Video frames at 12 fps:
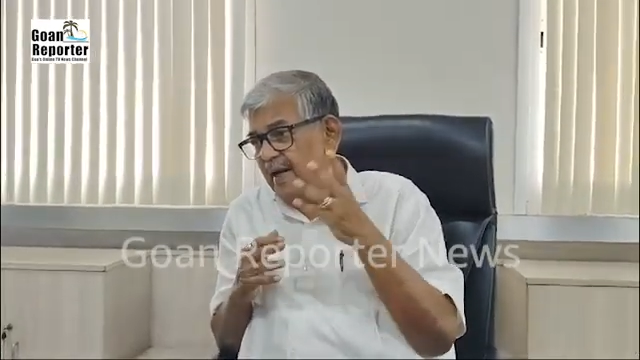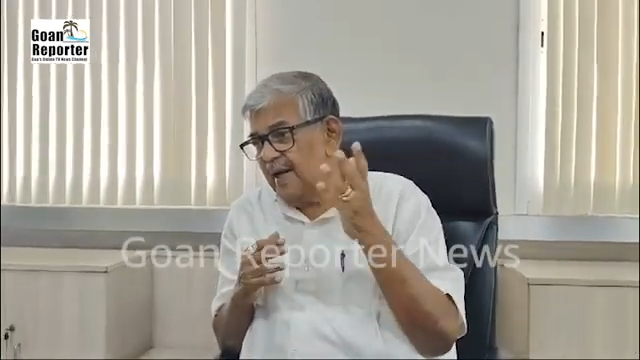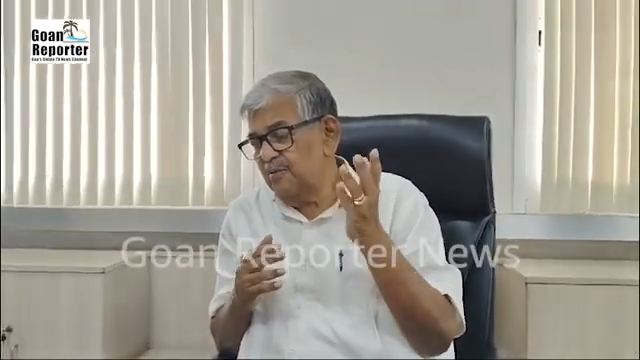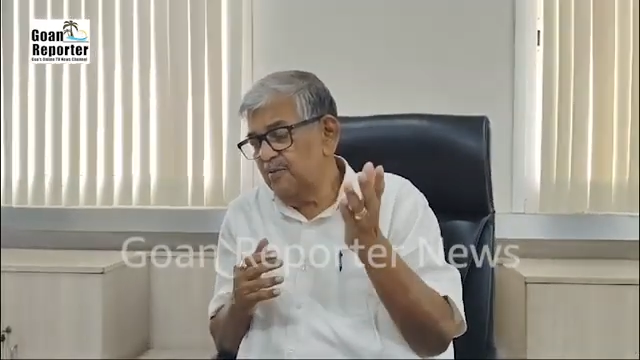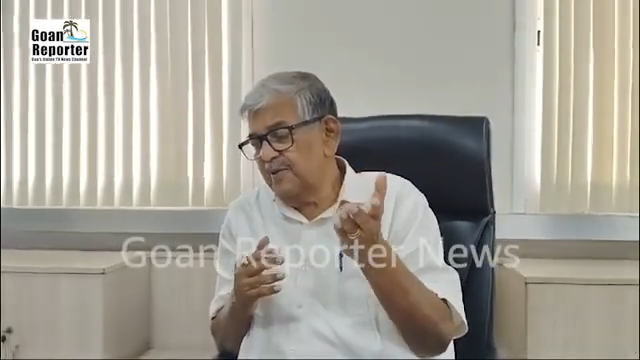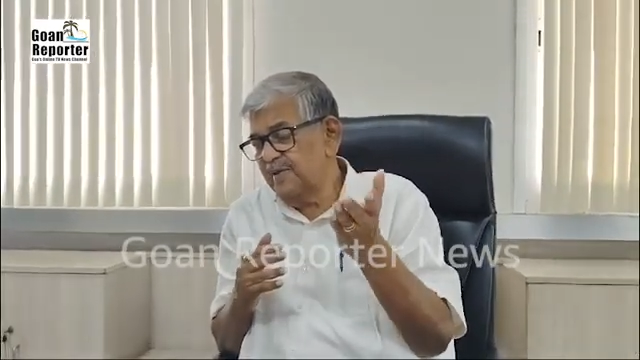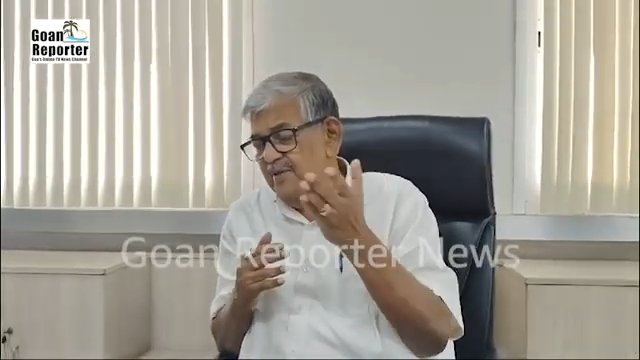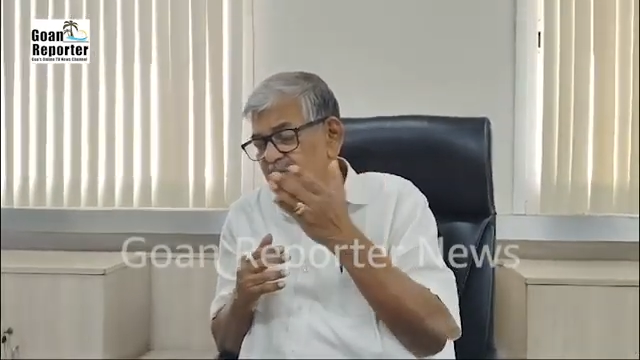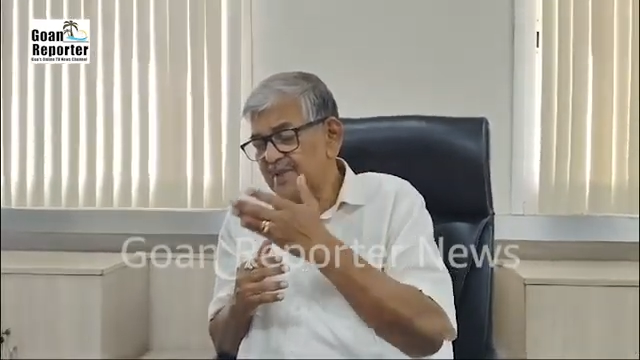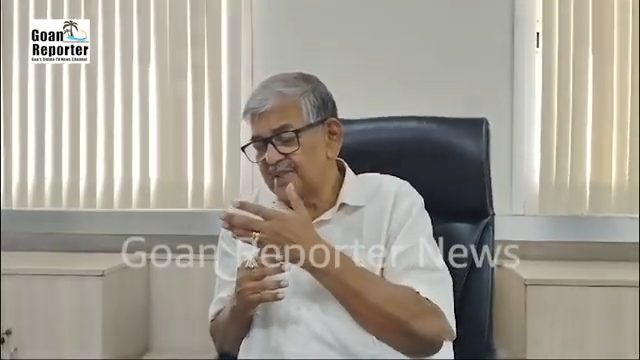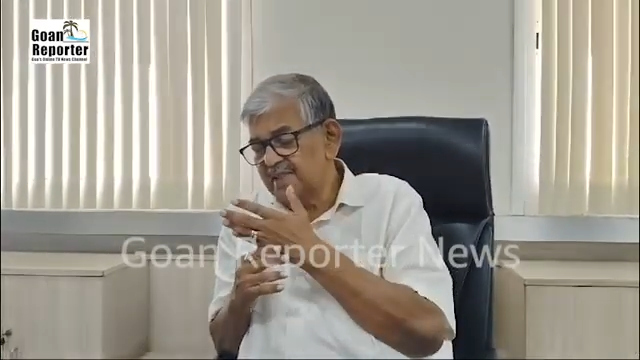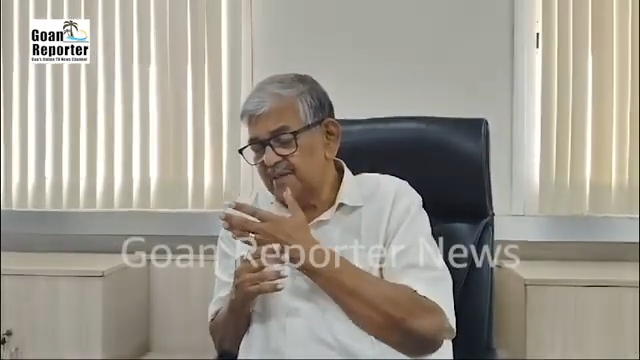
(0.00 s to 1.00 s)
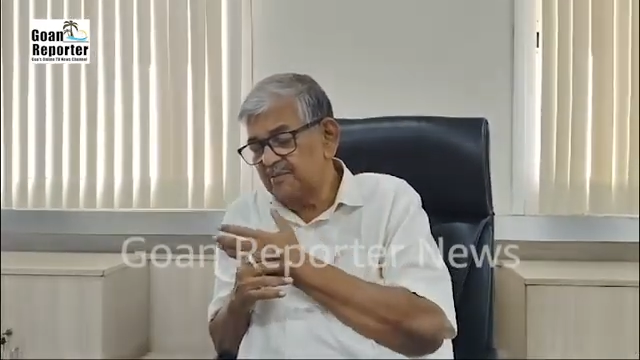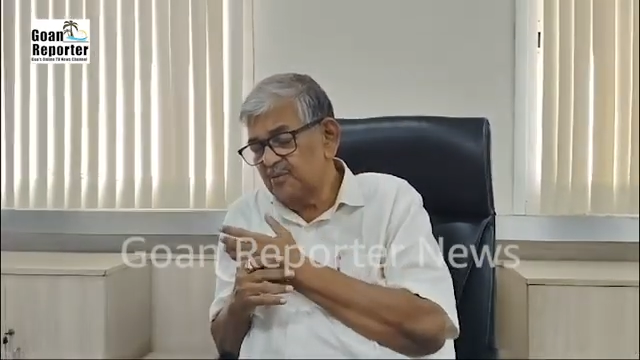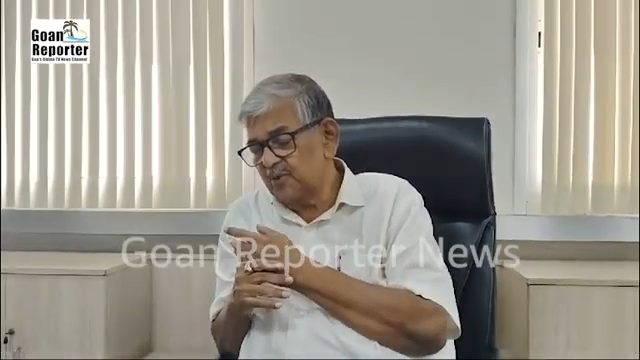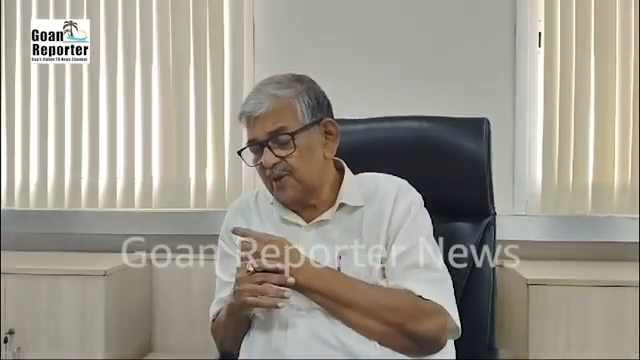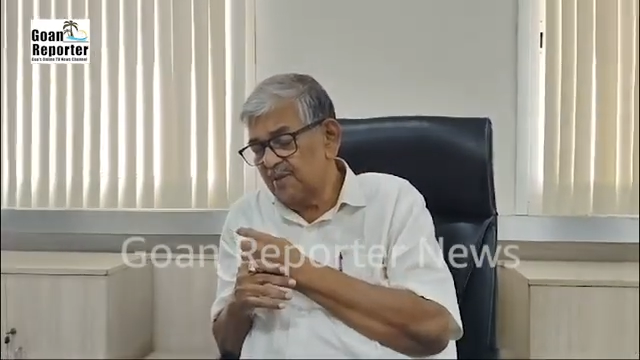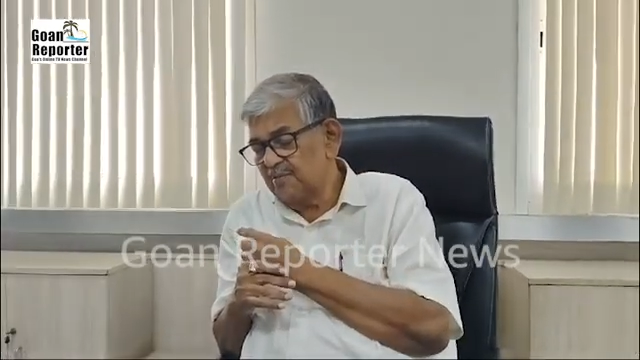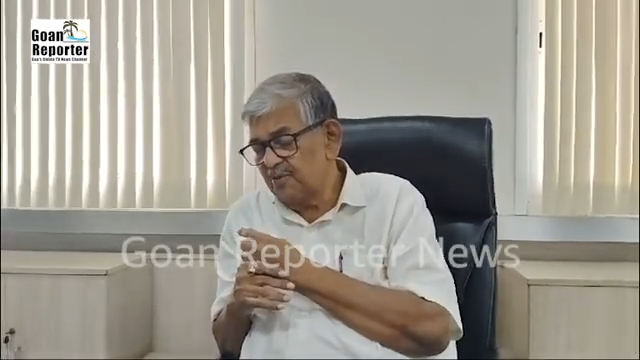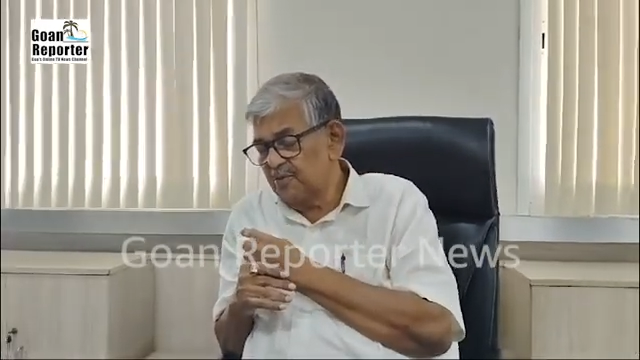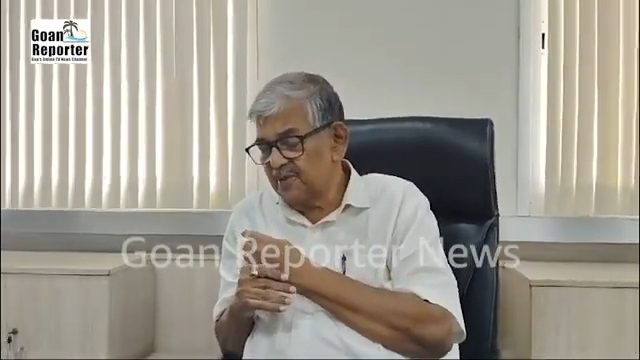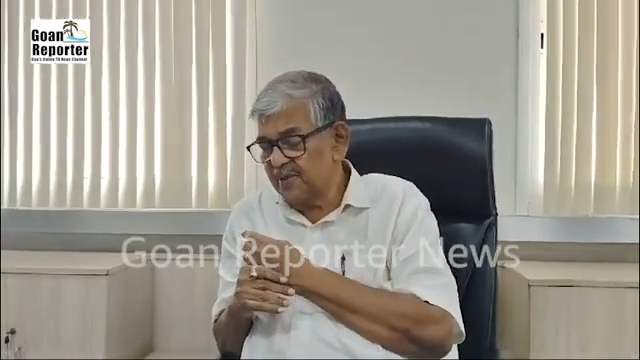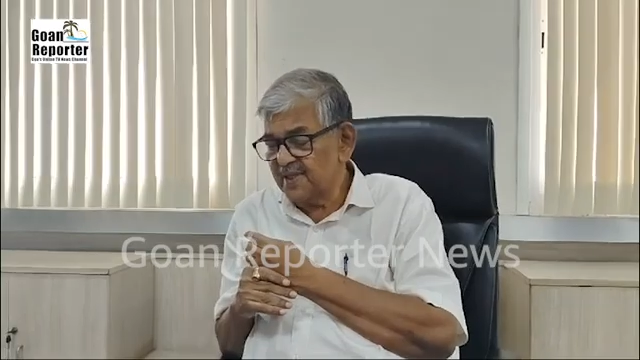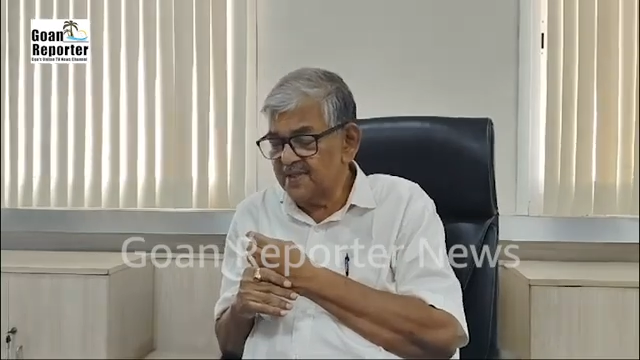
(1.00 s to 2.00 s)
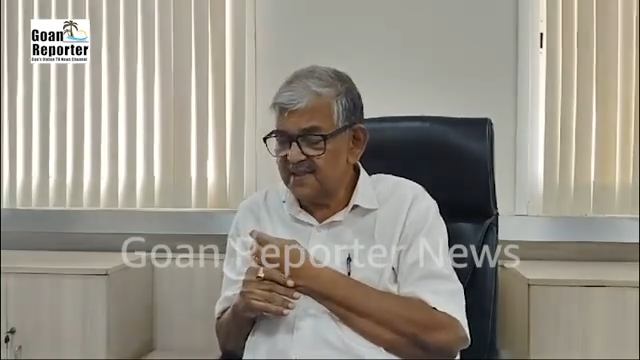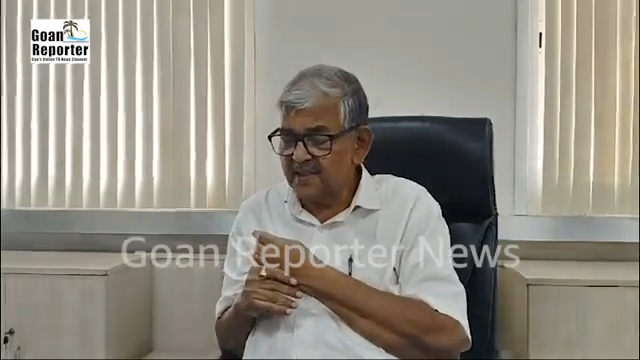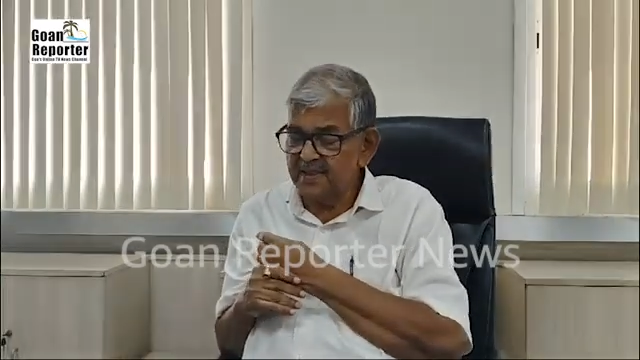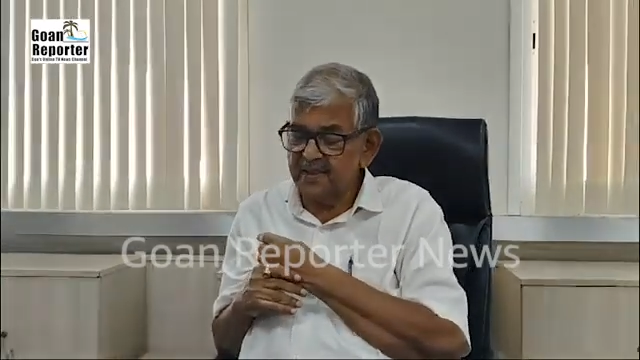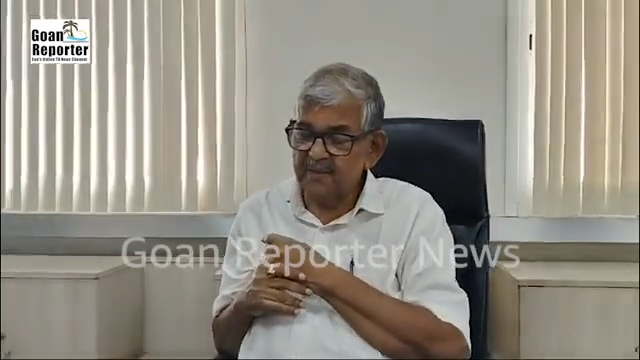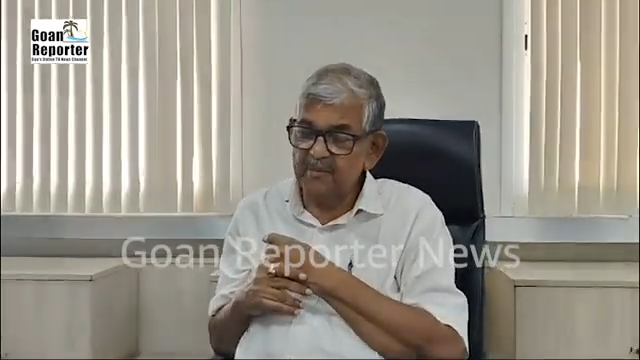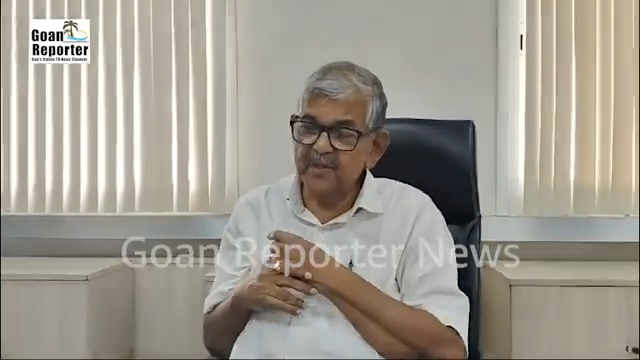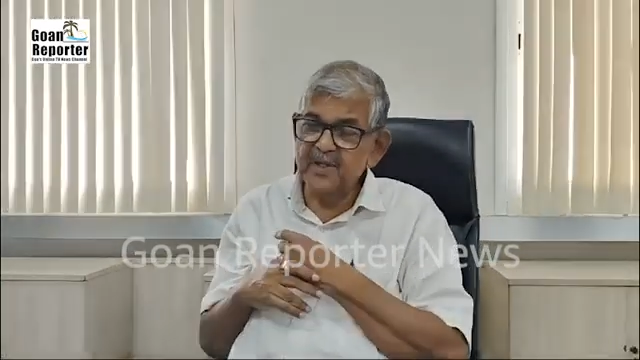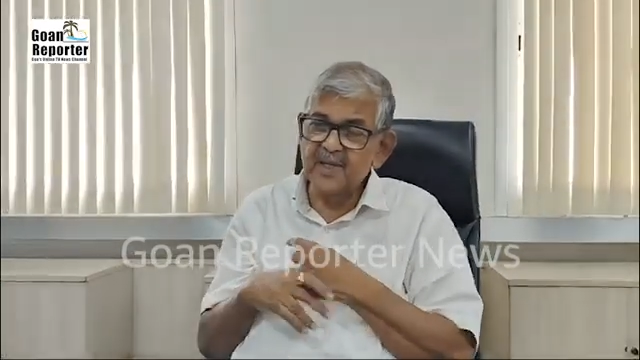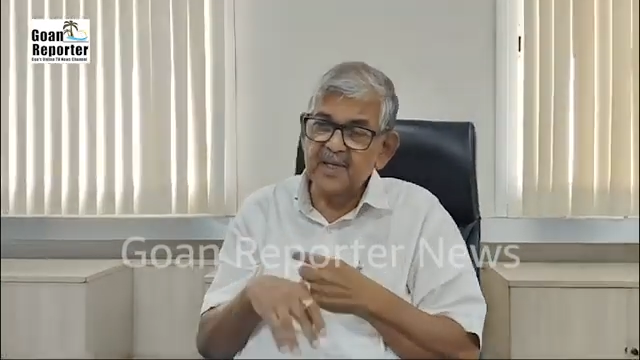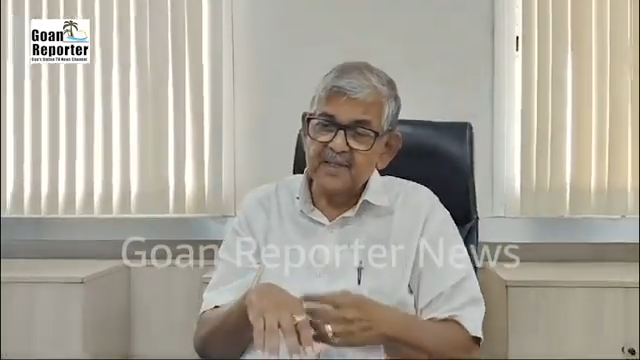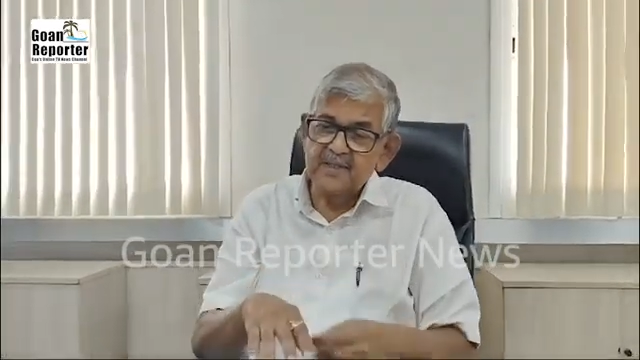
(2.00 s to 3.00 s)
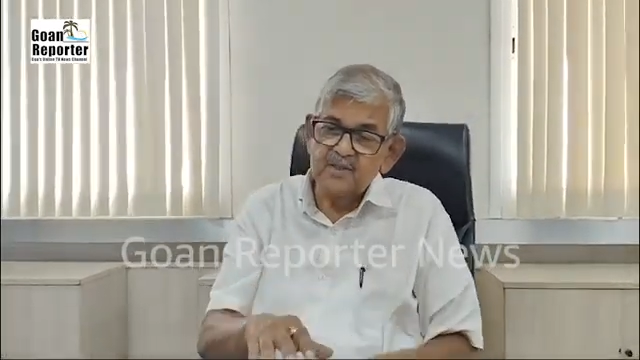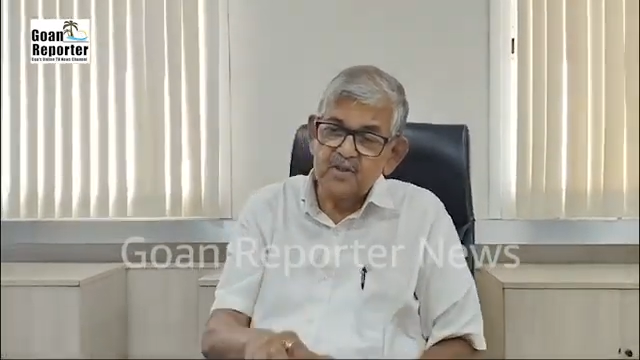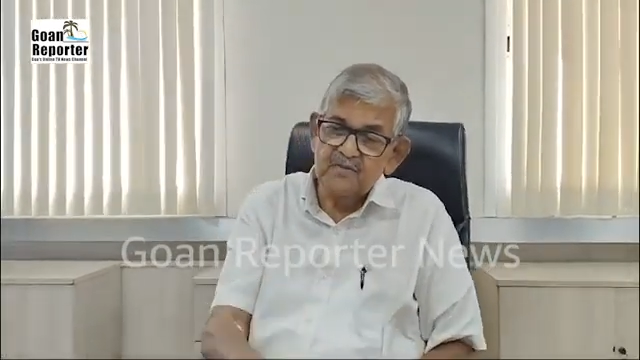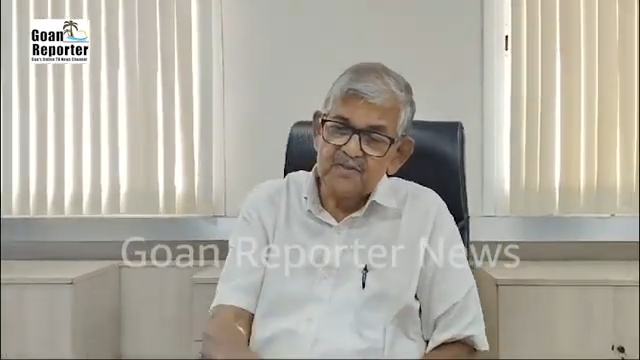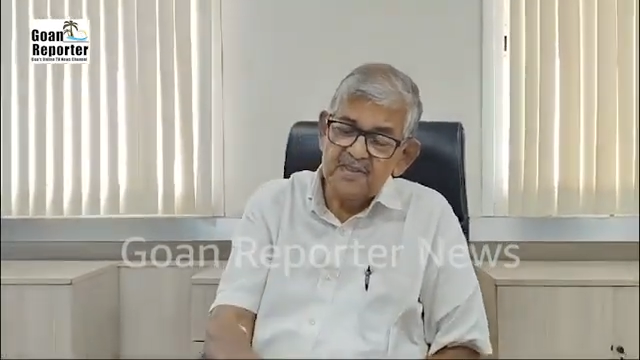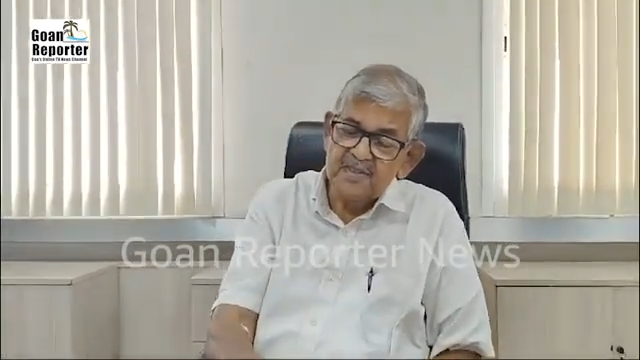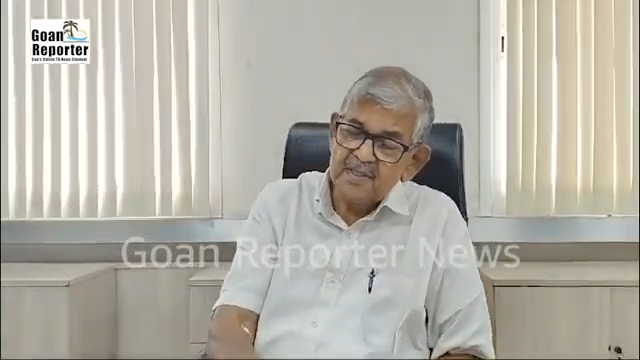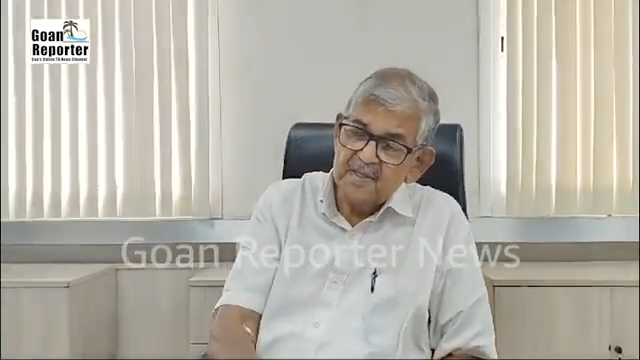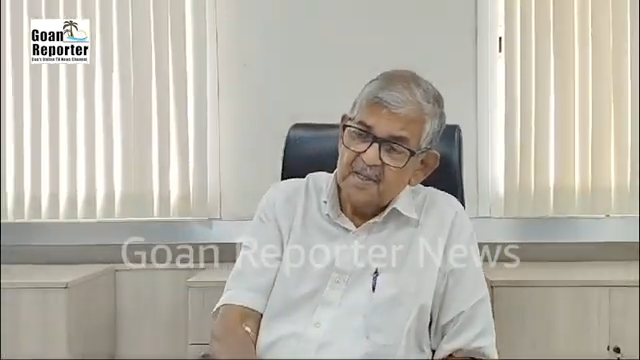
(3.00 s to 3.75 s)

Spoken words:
I would request them to come to the concerned Deputy Collector's office.